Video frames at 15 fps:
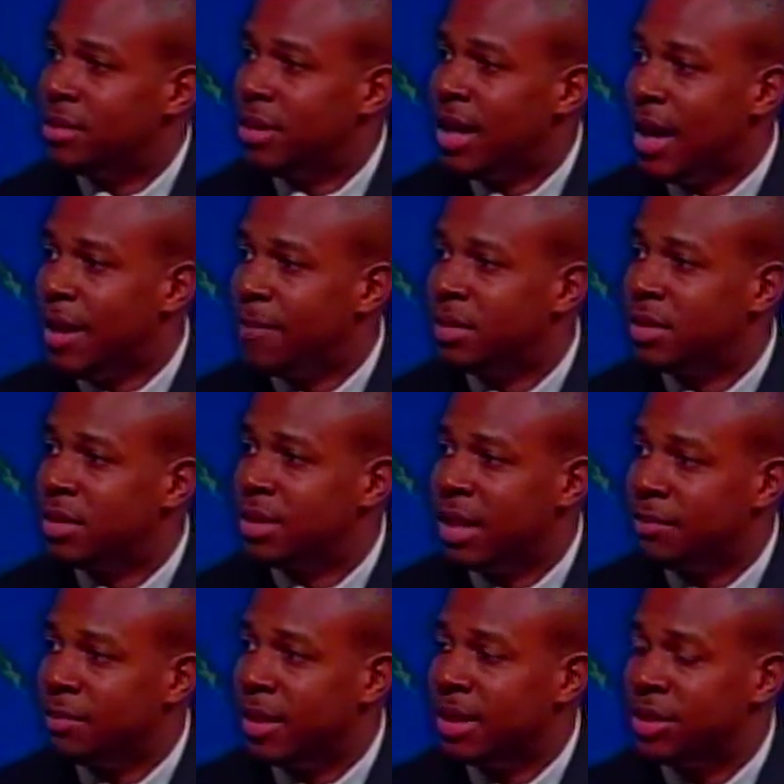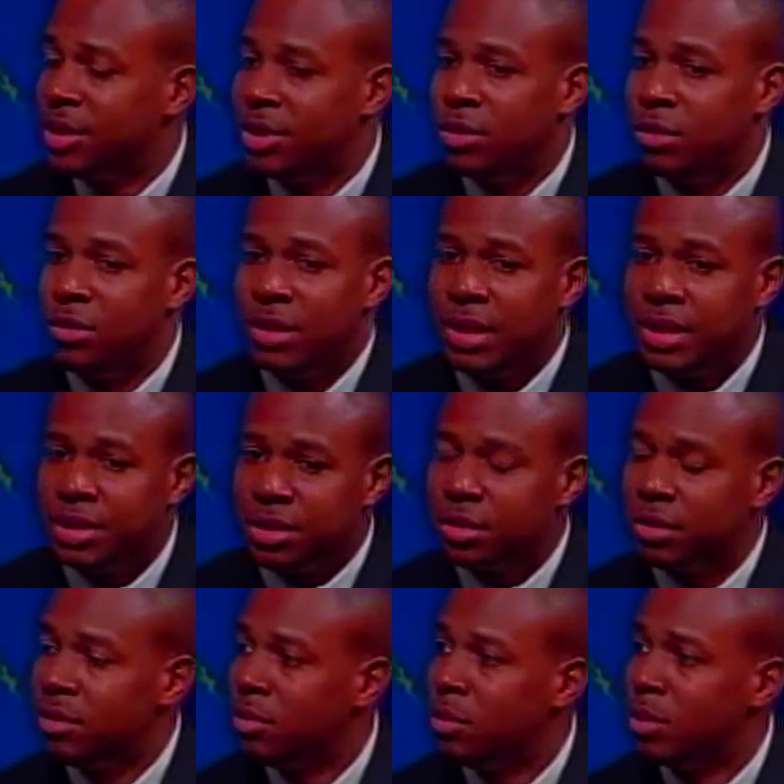to happen, to take uh -huh. place, you, you need to
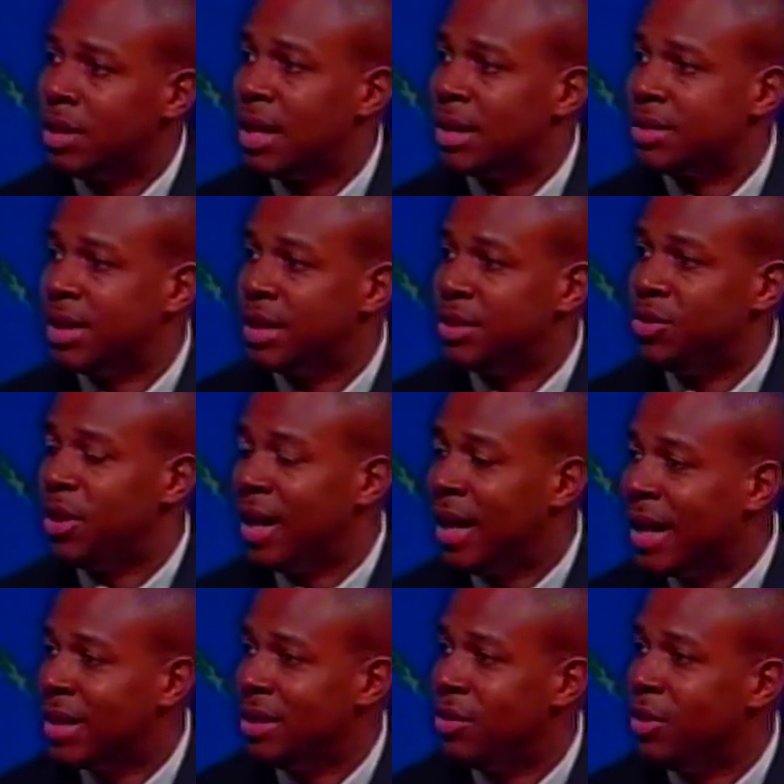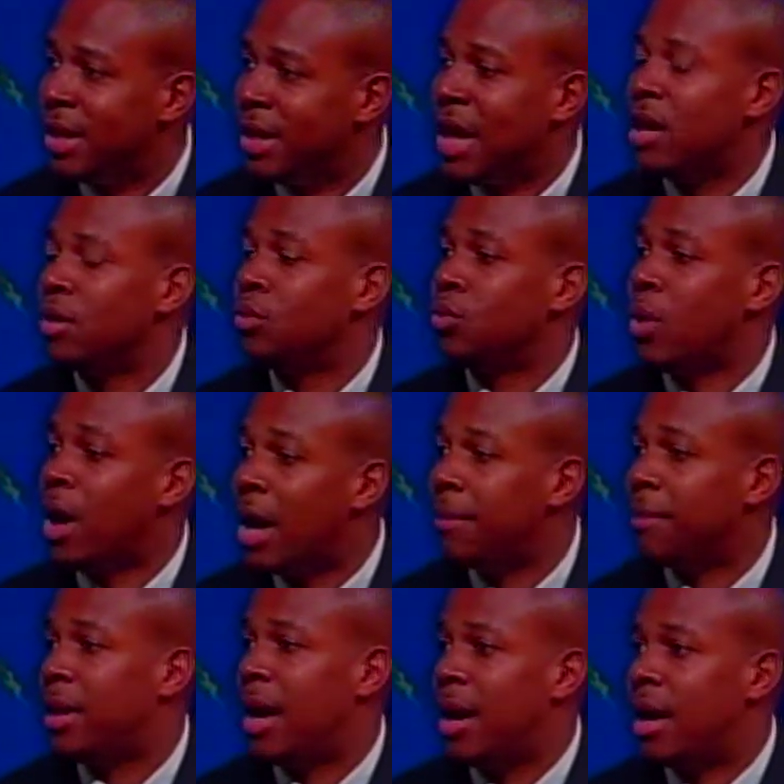do what God says. You can't, you cannot rob
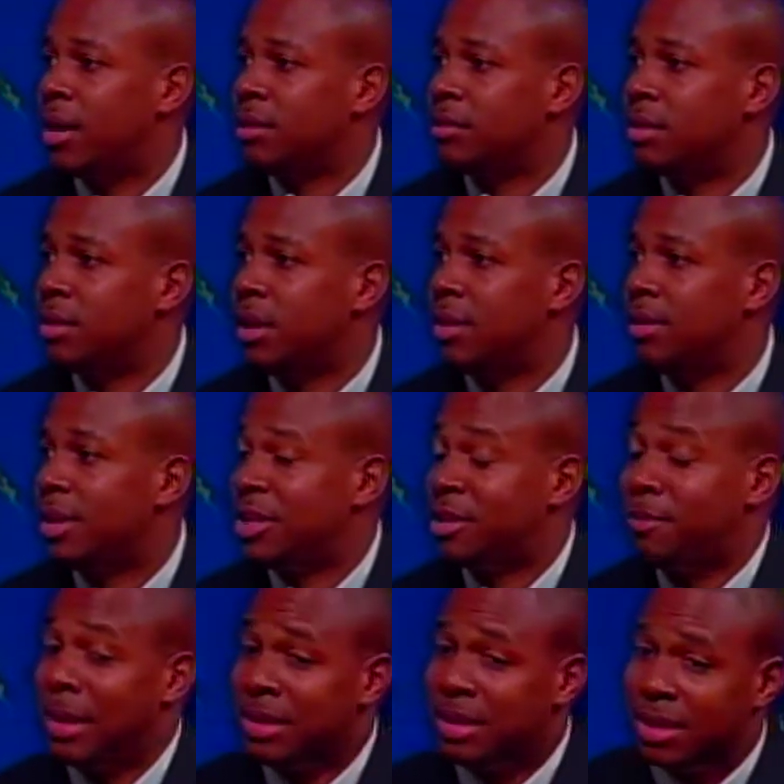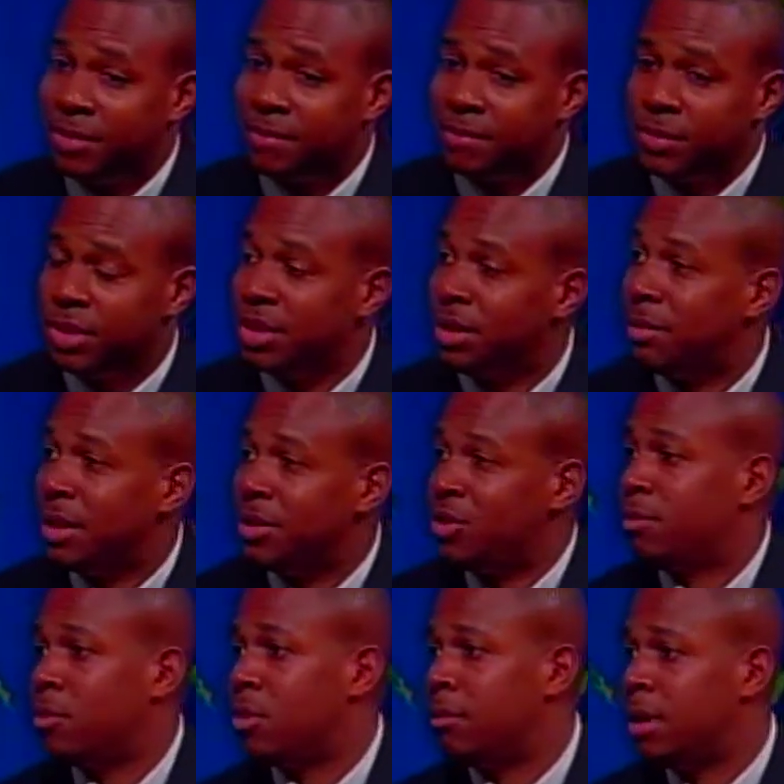God that's and then true. expect Him yes. to bless
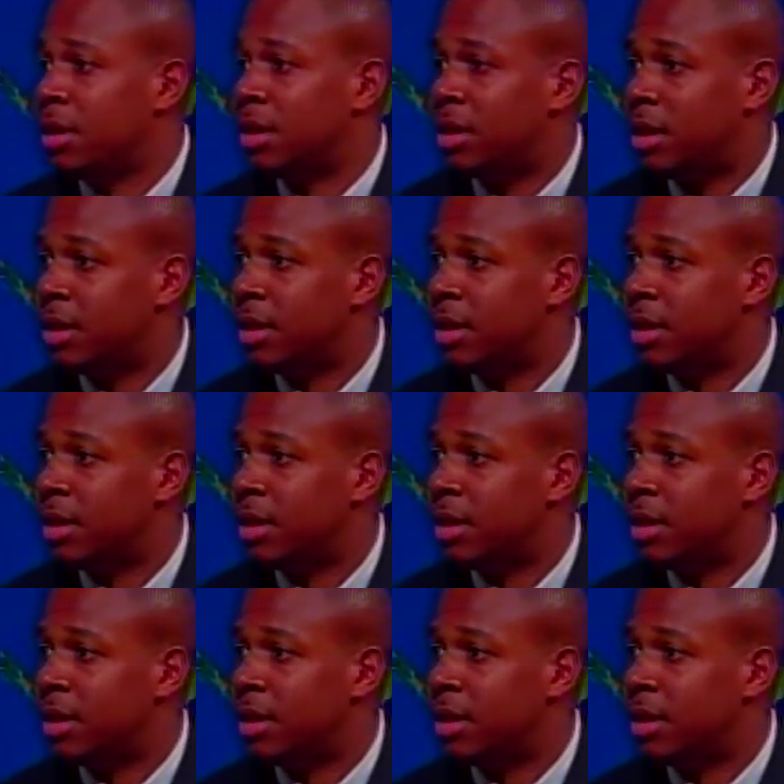you more abundantly.